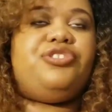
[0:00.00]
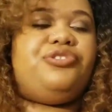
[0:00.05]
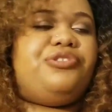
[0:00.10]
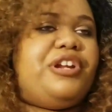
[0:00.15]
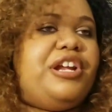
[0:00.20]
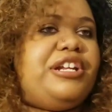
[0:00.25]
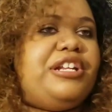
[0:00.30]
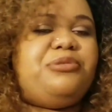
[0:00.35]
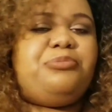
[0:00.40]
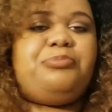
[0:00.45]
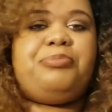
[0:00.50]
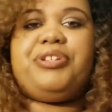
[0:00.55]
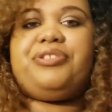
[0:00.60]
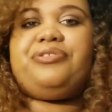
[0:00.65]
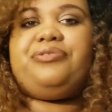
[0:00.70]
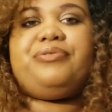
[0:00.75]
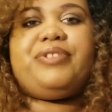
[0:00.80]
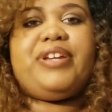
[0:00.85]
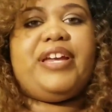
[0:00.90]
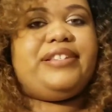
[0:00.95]
You do not need a
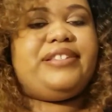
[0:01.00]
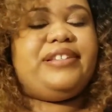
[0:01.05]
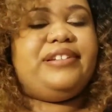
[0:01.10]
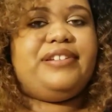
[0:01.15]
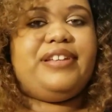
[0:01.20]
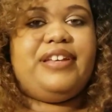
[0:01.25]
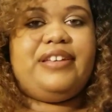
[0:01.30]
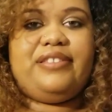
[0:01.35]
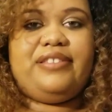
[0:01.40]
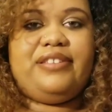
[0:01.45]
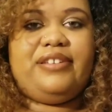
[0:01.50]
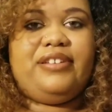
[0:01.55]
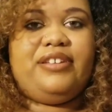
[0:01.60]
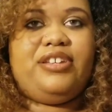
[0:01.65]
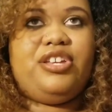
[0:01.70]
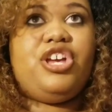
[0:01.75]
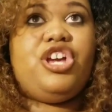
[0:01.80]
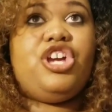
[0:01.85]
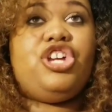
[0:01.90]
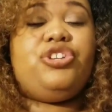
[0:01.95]
big suitcase or nothing.
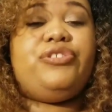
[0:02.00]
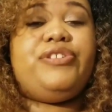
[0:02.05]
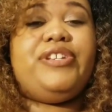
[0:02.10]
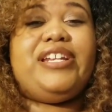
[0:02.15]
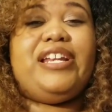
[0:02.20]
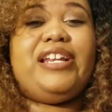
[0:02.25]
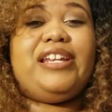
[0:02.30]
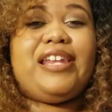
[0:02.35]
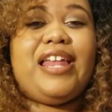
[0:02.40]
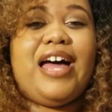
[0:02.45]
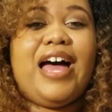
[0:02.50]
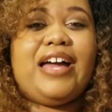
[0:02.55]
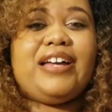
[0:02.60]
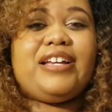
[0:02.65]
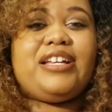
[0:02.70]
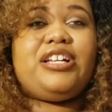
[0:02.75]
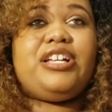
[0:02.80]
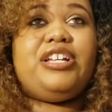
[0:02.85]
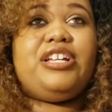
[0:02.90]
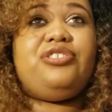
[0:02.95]
You need a
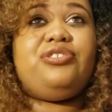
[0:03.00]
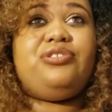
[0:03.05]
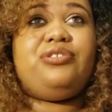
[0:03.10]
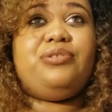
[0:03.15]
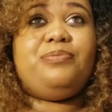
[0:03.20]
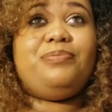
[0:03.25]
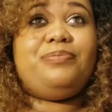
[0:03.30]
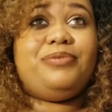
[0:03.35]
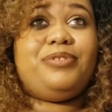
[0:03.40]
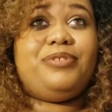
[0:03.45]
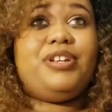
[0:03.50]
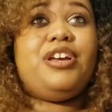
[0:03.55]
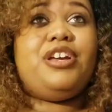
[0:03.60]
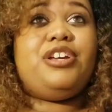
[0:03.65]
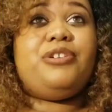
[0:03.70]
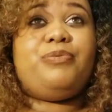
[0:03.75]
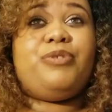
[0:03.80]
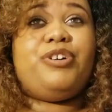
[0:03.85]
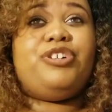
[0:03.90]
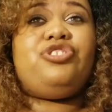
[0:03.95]
lot, because
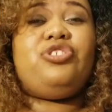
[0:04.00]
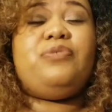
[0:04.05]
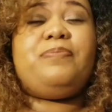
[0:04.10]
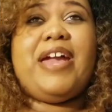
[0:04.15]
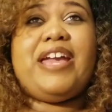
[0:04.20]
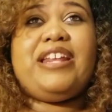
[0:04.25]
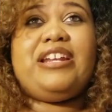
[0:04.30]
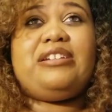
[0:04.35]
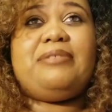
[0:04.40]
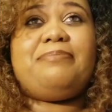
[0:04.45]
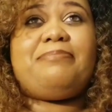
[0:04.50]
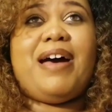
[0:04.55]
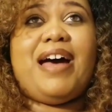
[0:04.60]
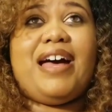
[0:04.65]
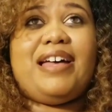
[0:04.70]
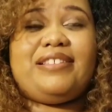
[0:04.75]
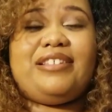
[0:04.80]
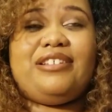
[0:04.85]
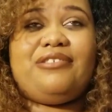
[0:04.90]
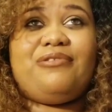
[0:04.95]
once you pay the
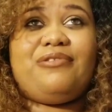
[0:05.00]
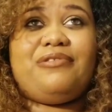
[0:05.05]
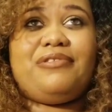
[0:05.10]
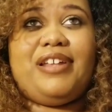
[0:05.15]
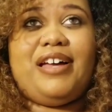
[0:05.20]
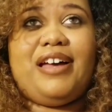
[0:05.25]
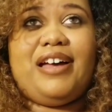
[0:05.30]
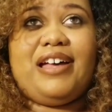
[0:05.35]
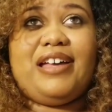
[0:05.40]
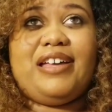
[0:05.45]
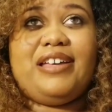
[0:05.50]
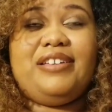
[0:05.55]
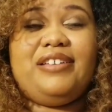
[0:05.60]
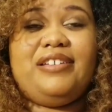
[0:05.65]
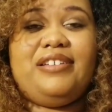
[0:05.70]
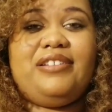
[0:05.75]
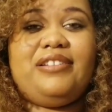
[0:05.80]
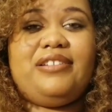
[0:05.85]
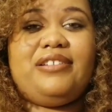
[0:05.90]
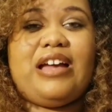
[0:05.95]
deposit online,
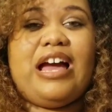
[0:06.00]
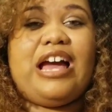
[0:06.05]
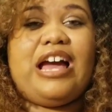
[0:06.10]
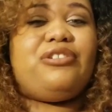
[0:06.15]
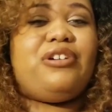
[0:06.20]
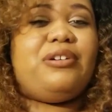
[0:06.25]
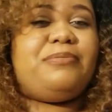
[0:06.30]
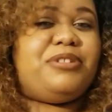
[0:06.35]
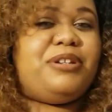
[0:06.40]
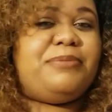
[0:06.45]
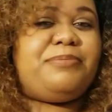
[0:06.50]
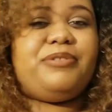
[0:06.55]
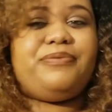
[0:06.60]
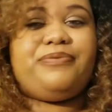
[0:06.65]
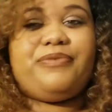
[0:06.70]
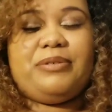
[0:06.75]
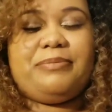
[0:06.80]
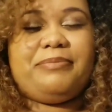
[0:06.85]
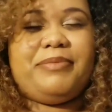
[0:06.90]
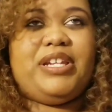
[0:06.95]
I know I'm
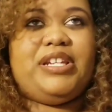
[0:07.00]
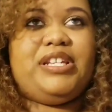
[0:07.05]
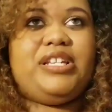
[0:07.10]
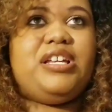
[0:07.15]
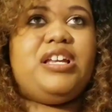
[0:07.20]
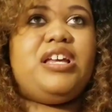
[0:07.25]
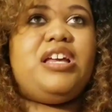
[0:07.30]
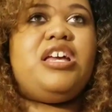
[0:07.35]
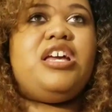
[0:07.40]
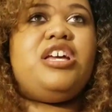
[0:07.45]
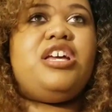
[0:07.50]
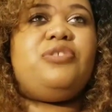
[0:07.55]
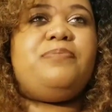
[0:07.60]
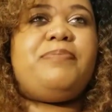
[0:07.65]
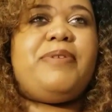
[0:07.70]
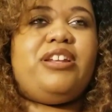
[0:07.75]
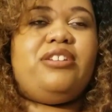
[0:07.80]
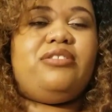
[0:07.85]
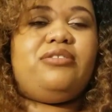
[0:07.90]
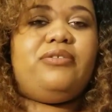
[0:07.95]
jumping for the money.
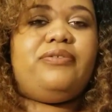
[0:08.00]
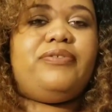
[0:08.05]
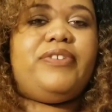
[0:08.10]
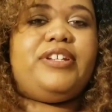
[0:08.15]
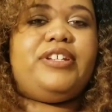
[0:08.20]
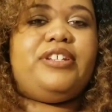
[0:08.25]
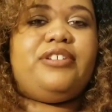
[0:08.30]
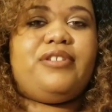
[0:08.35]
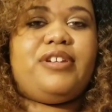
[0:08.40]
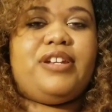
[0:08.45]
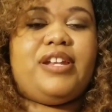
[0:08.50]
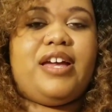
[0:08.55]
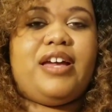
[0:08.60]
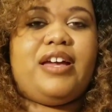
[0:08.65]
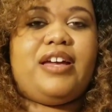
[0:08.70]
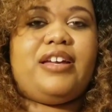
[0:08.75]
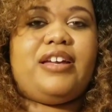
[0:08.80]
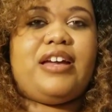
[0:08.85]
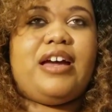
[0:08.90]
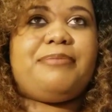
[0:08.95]
You pay the $250
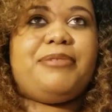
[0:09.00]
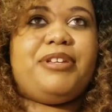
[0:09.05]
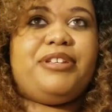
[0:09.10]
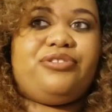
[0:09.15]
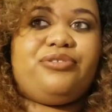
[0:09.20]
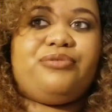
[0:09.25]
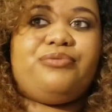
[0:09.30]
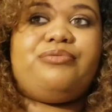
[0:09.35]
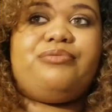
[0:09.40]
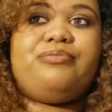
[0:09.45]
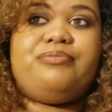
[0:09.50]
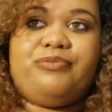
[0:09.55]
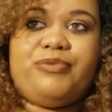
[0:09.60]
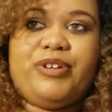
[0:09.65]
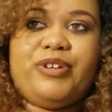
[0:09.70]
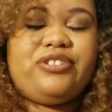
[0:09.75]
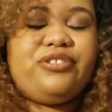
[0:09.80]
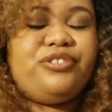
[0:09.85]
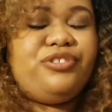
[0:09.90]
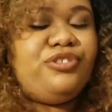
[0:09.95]
online, through
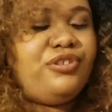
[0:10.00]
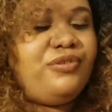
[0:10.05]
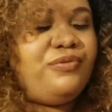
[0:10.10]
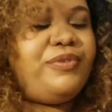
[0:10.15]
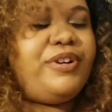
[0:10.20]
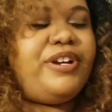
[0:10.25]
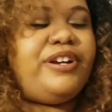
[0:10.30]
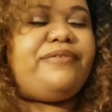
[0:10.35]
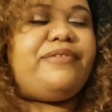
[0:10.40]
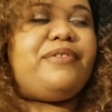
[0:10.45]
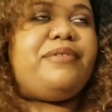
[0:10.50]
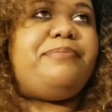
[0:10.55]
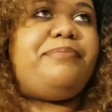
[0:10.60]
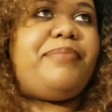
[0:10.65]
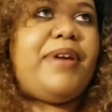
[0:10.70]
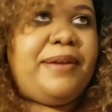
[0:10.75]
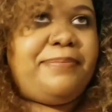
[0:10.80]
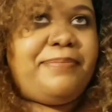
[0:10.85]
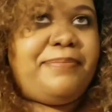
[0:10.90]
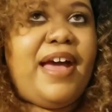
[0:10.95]
Western Union, wherever,
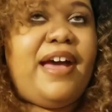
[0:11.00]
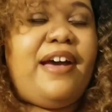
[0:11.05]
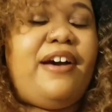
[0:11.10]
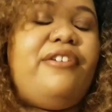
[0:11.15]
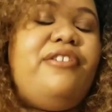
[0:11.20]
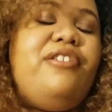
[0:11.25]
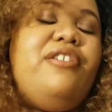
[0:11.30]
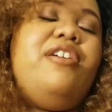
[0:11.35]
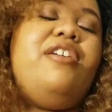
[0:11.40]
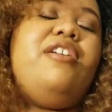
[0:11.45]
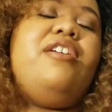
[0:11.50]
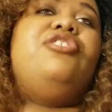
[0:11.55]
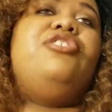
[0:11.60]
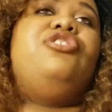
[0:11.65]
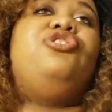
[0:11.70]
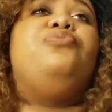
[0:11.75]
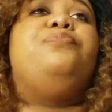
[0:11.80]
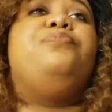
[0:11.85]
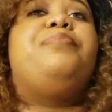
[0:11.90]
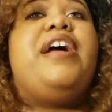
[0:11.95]
PayPal.
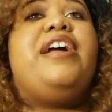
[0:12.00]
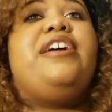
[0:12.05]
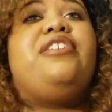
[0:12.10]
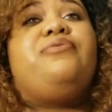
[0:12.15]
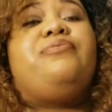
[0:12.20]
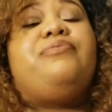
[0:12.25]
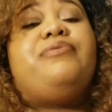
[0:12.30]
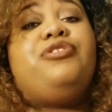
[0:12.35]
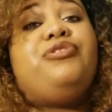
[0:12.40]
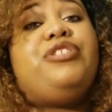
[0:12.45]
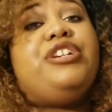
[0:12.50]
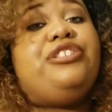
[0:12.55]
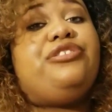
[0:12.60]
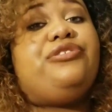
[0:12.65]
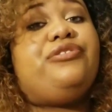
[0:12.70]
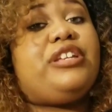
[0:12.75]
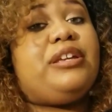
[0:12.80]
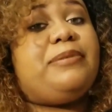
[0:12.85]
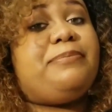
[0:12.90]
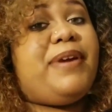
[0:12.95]
You
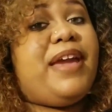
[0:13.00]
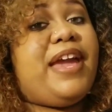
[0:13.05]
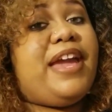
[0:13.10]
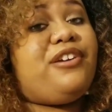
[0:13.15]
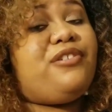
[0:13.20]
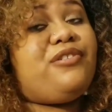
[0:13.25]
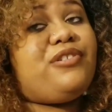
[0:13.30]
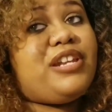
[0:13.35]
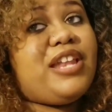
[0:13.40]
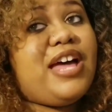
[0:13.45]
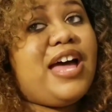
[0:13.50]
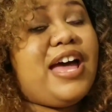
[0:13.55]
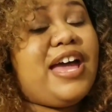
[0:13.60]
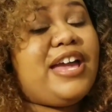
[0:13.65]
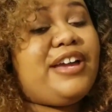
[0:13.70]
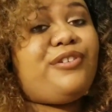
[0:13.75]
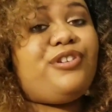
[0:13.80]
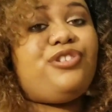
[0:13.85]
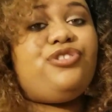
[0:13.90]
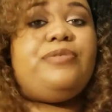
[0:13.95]
either can pay
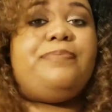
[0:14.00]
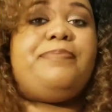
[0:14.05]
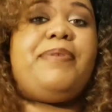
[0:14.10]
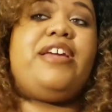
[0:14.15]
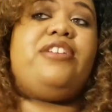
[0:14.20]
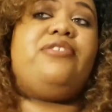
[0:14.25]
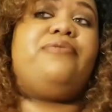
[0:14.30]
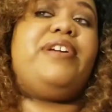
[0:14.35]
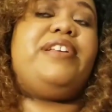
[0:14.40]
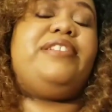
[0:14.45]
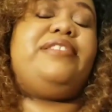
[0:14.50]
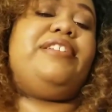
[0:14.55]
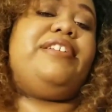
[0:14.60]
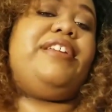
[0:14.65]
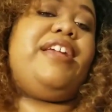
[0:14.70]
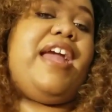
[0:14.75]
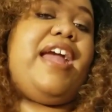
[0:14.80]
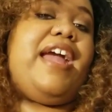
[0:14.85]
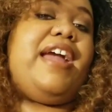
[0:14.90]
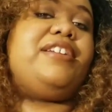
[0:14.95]
online or you can pay the rest
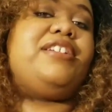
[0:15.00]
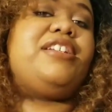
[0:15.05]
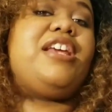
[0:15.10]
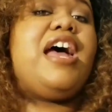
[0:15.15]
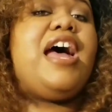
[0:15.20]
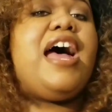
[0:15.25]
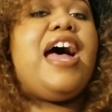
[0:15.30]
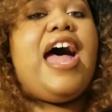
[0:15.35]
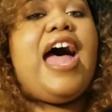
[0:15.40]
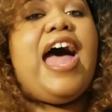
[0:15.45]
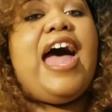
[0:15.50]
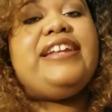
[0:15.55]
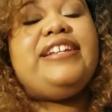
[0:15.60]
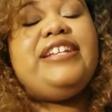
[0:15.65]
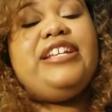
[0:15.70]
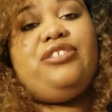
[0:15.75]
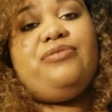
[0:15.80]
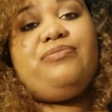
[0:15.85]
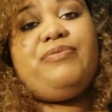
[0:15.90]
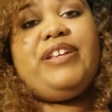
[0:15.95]
in cash. I
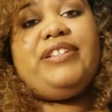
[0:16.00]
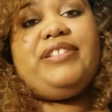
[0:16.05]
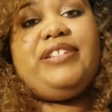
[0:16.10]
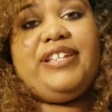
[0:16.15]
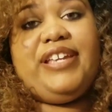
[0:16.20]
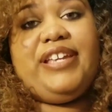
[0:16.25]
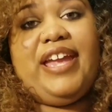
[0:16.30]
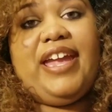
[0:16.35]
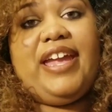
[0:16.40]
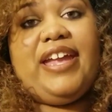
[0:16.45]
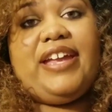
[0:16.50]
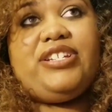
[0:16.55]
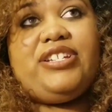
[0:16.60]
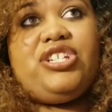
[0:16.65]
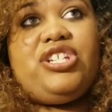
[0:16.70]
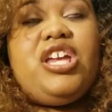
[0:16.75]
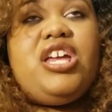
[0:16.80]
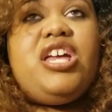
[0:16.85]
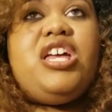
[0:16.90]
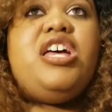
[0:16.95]
did the rest in
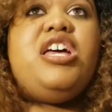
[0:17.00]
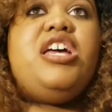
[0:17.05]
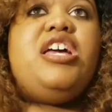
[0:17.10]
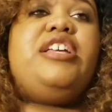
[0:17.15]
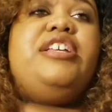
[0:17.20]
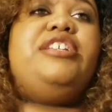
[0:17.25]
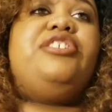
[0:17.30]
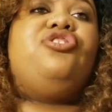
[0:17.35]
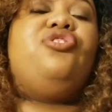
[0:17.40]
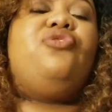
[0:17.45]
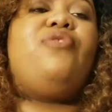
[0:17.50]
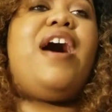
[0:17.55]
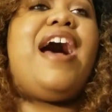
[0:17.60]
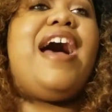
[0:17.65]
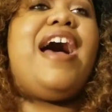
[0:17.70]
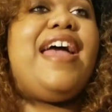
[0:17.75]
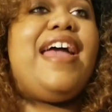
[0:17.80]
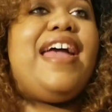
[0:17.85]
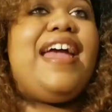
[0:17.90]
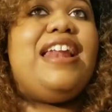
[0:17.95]
cash. So
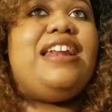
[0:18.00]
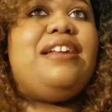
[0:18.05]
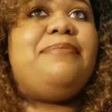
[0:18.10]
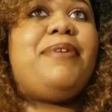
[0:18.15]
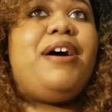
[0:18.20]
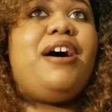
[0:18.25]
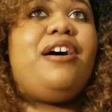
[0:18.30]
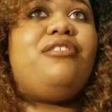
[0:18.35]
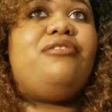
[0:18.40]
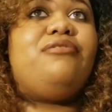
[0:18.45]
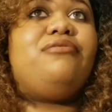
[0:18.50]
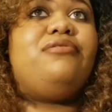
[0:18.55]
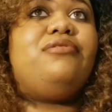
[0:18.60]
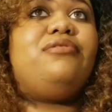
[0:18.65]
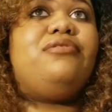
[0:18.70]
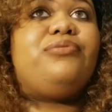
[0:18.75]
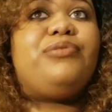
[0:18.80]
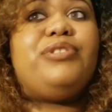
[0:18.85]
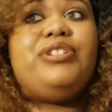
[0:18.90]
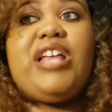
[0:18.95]
I had
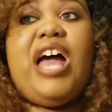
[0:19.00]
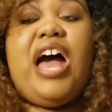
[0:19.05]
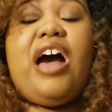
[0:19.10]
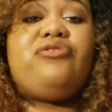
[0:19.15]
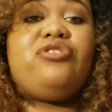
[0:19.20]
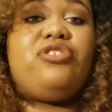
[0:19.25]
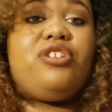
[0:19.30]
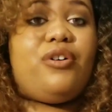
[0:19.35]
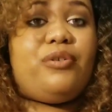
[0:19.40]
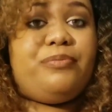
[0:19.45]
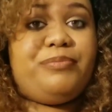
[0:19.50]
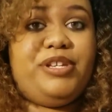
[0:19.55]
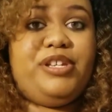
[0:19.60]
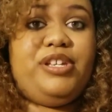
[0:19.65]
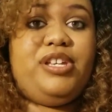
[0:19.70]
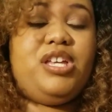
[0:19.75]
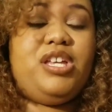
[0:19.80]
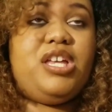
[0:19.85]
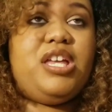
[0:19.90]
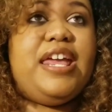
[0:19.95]
about $3,000 on
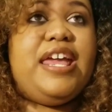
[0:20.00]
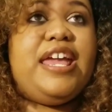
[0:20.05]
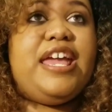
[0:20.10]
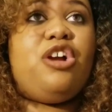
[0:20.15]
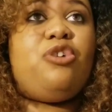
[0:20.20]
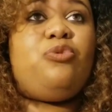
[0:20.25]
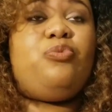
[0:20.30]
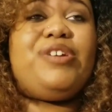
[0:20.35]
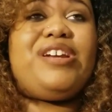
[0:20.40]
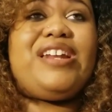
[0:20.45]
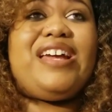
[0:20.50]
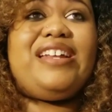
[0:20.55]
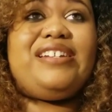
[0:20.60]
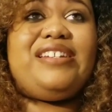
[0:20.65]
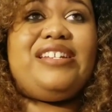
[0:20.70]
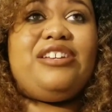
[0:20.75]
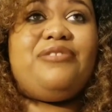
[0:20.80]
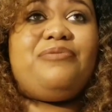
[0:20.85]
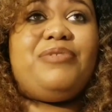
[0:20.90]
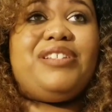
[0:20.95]
me. And what
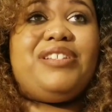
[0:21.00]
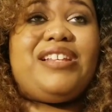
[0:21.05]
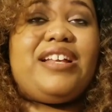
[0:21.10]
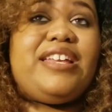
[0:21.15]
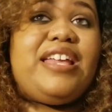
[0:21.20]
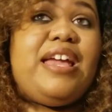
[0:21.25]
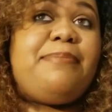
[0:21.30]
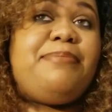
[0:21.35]
I did was I